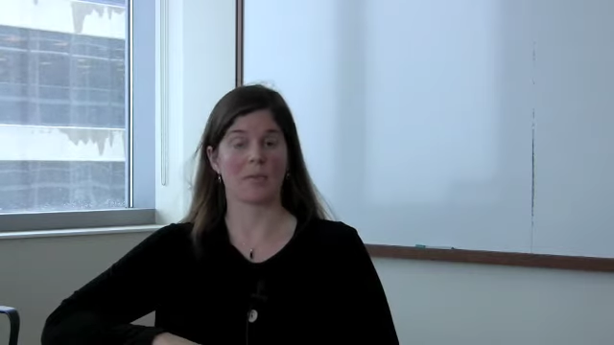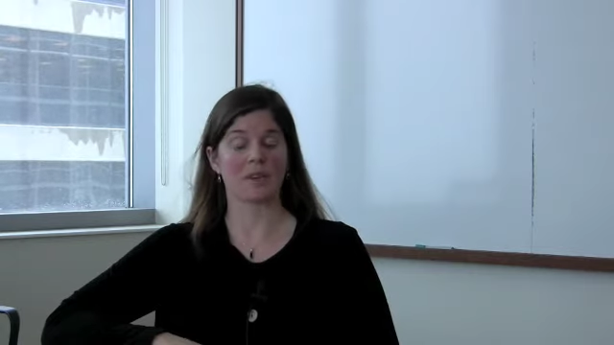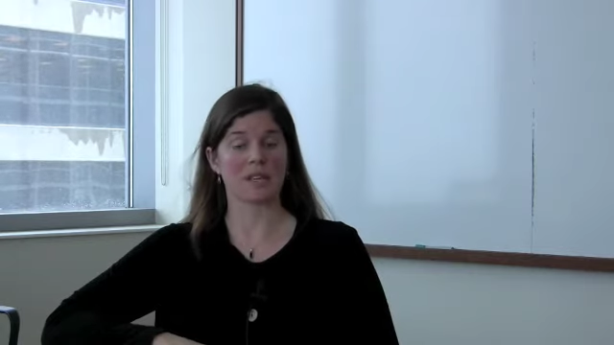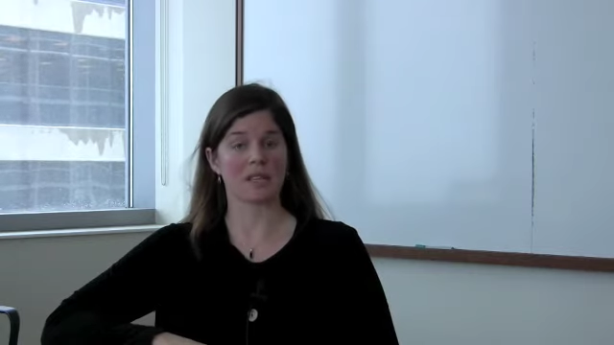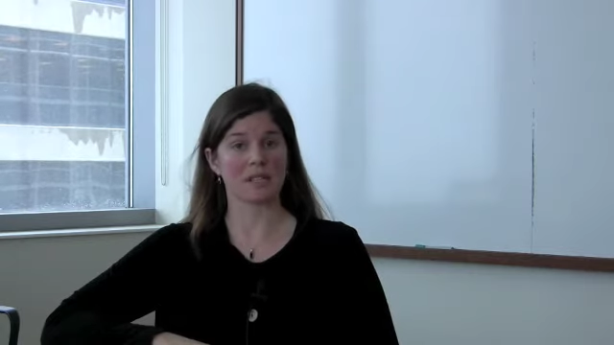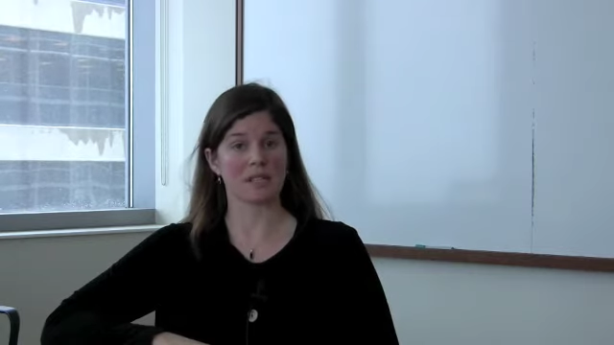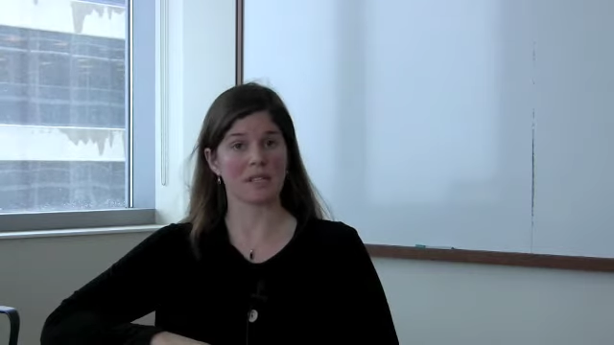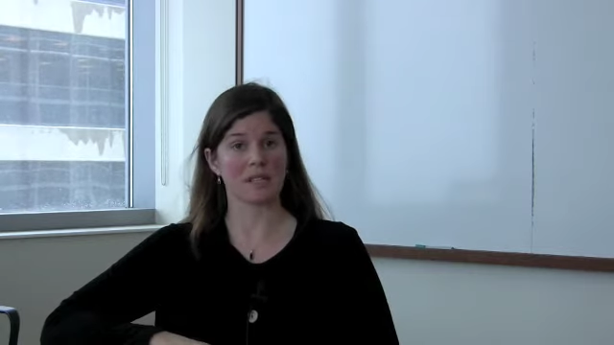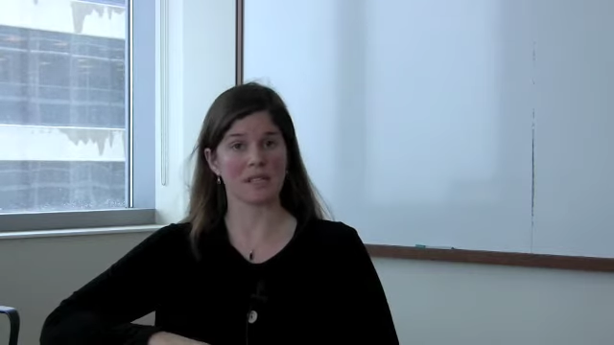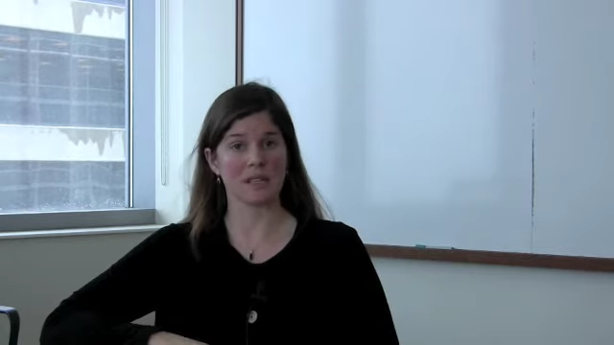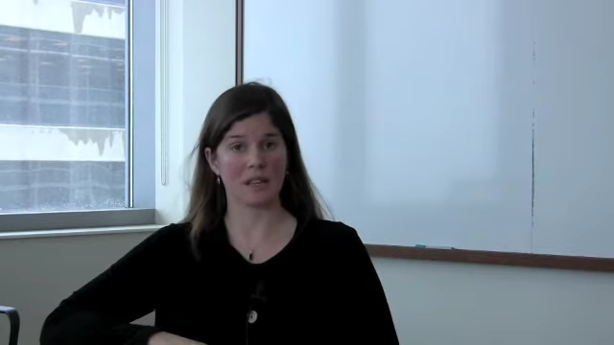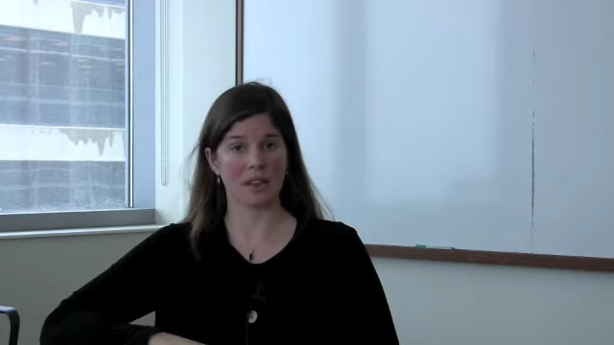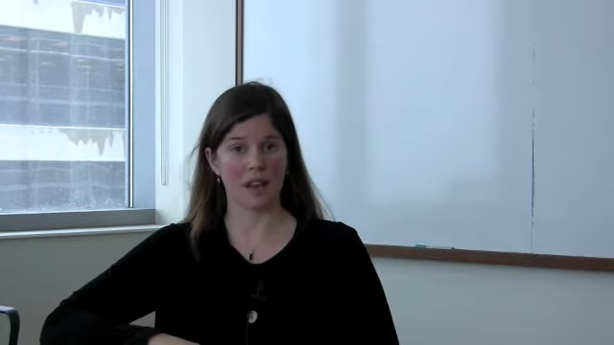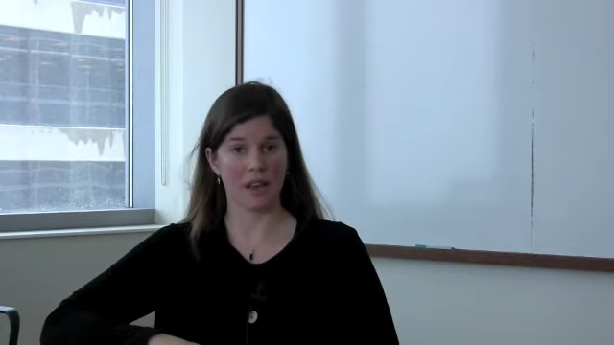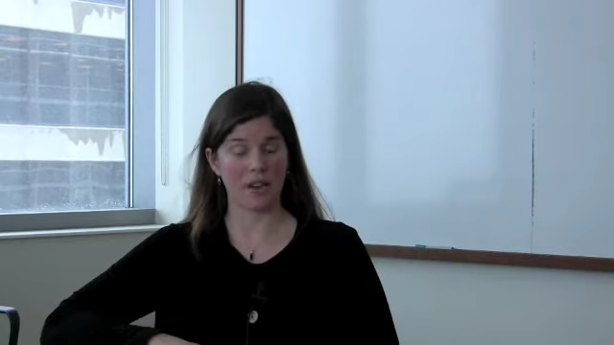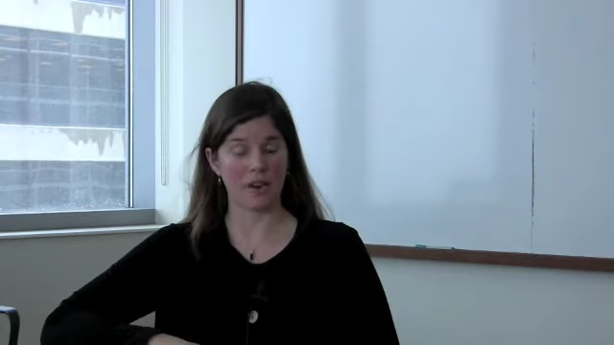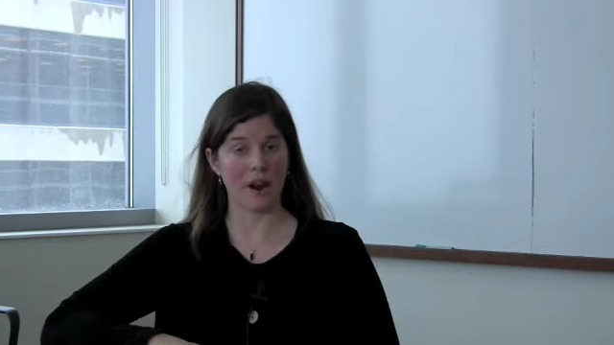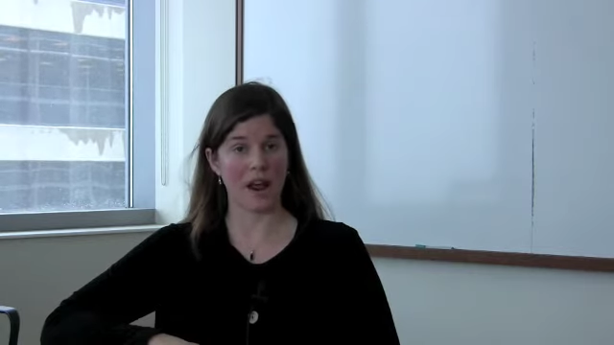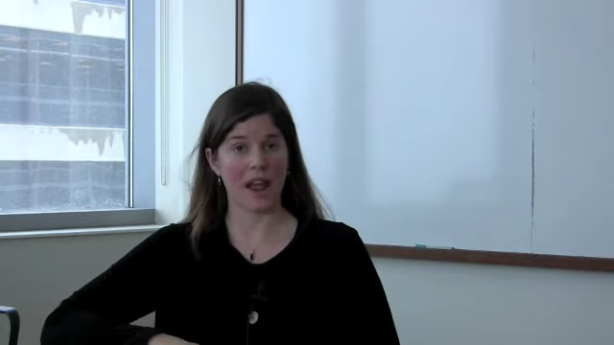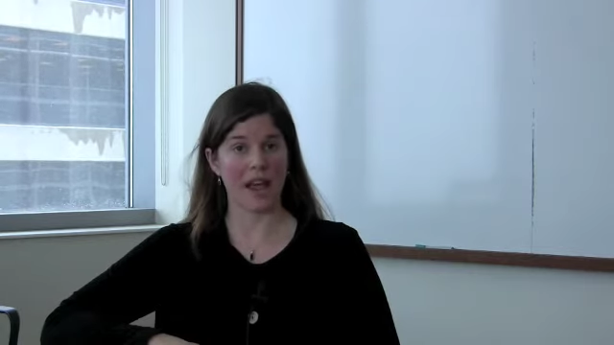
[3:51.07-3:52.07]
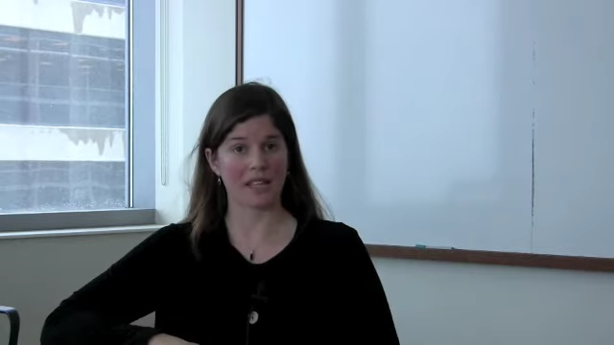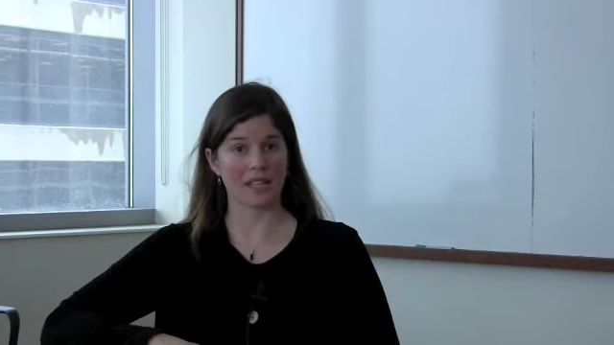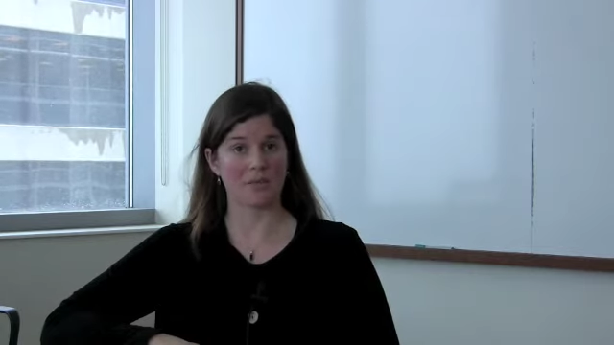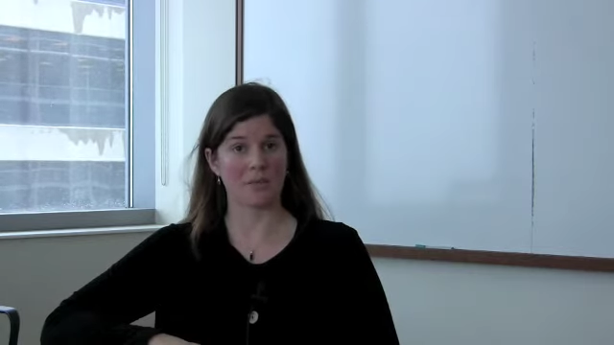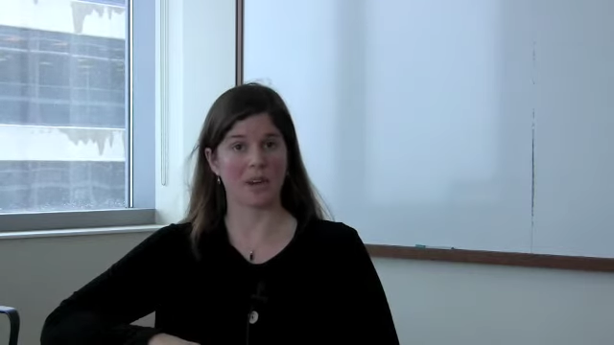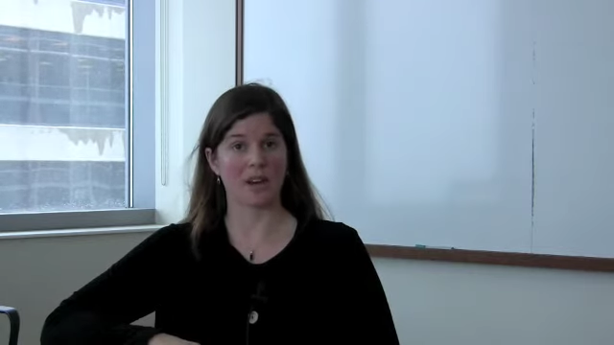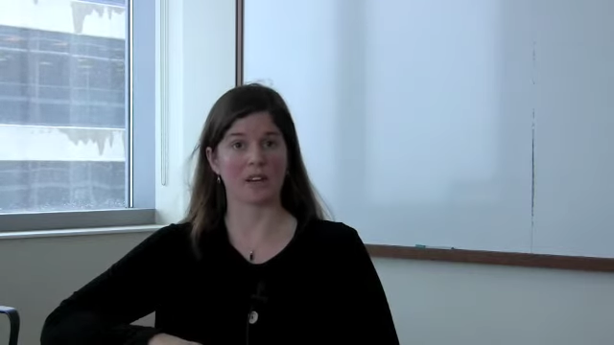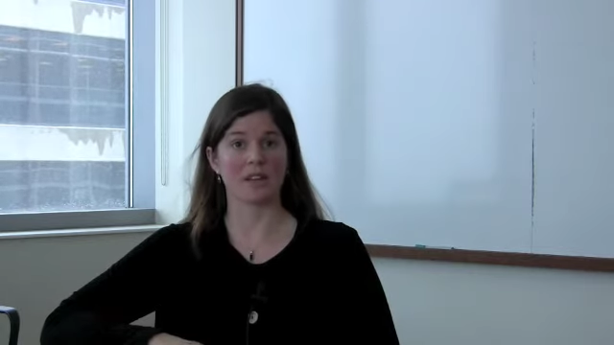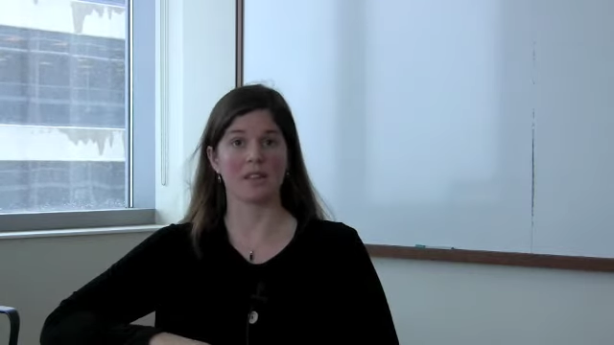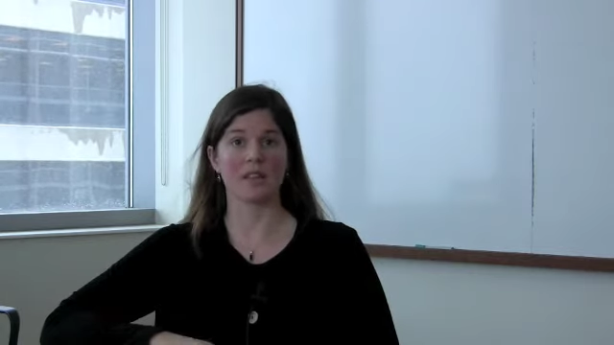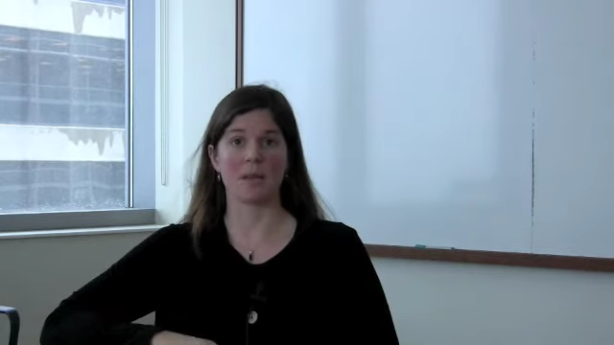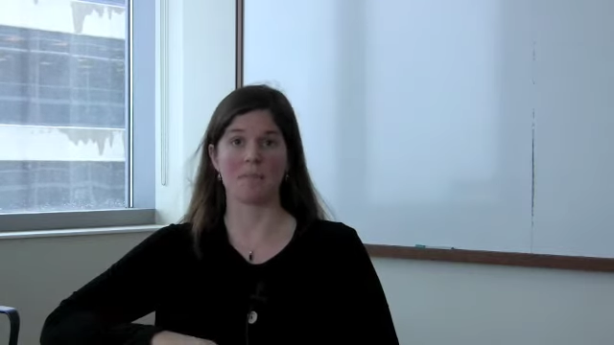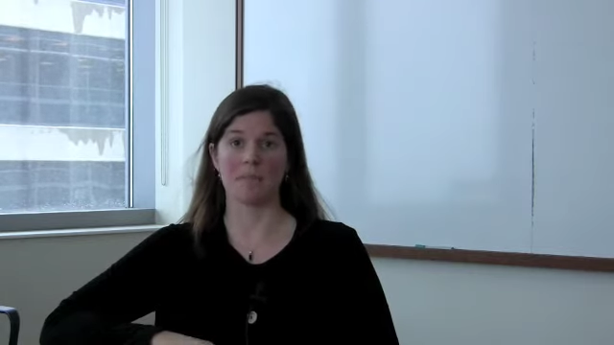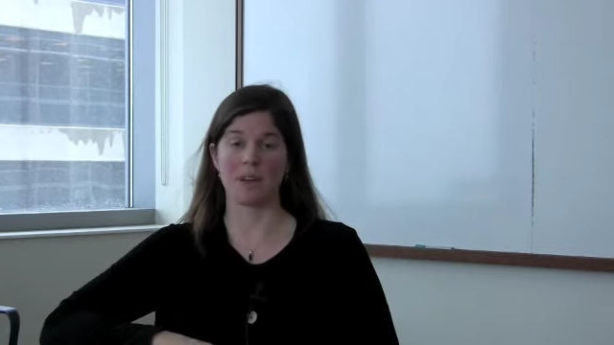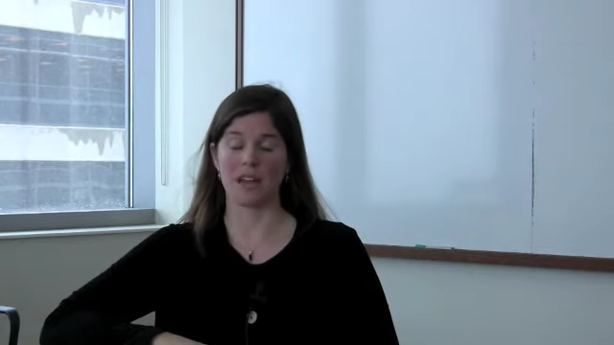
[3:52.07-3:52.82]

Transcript: because this is another aspect that